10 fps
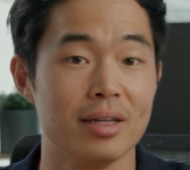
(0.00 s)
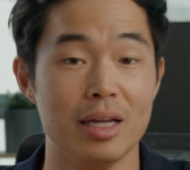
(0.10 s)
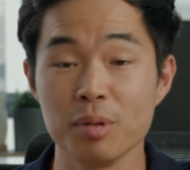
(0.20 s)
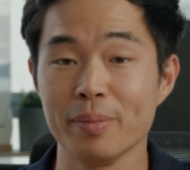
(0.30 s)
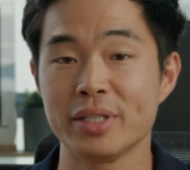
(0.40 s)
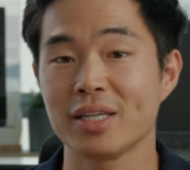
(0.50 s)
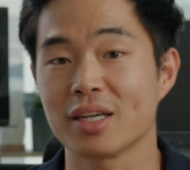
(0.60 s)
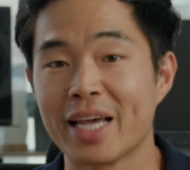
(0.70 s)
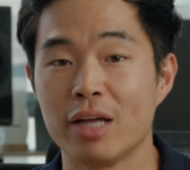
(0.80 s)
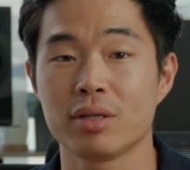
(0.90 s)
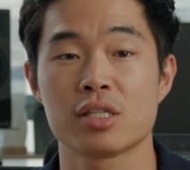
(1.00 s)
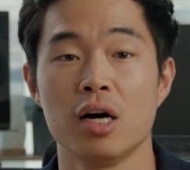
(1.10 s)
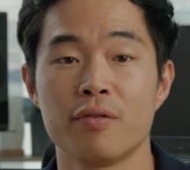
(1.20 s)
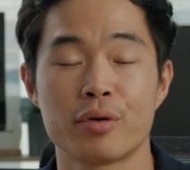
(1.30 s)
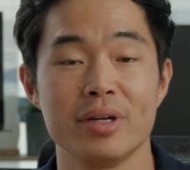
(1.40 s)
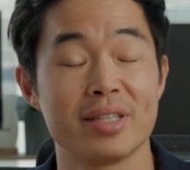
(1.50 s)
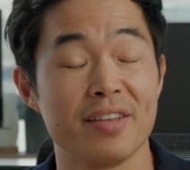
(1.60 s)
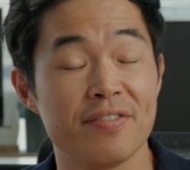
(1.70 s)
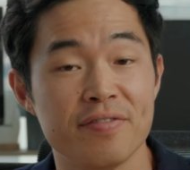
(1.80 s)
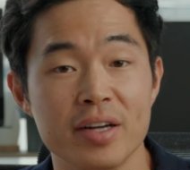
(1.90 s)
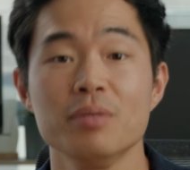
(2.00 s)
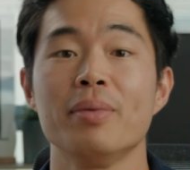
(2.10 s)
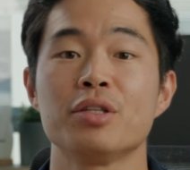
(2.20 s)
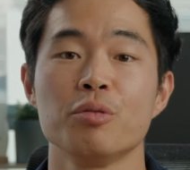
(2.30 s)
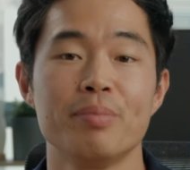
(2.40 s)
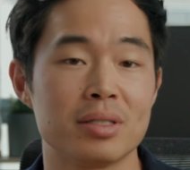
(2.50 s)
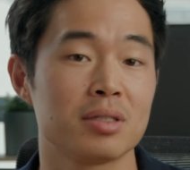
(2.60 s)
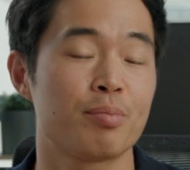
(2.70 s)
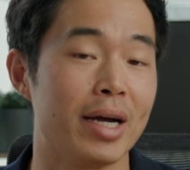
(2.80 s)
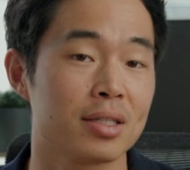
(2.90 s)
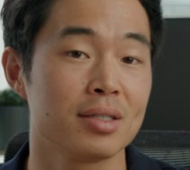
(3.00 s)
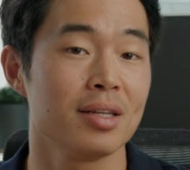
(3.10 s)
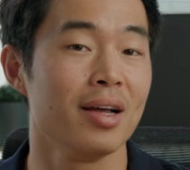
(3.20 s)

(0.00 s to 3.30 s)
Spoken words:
Implementing accounting software is a fundamental business practice